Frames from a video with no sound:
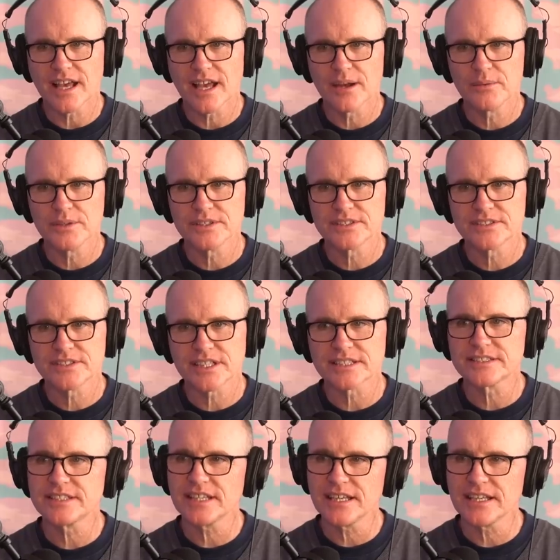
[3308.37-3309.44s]

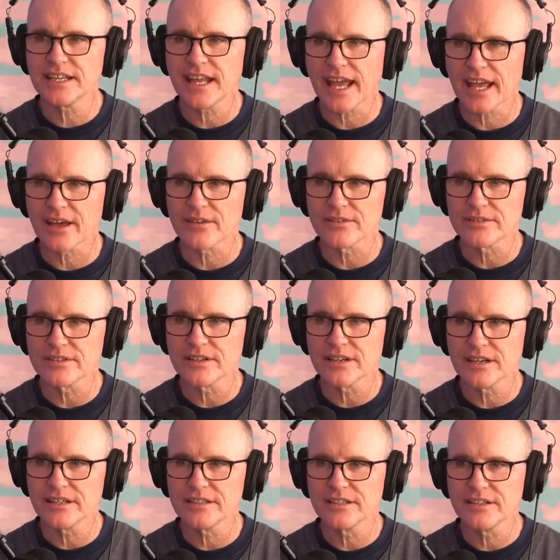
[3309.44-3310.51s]
16 down
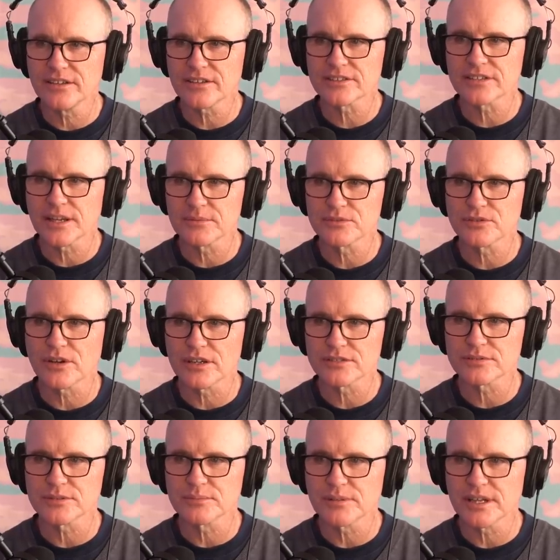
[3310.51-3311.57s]
on the New York Times crossword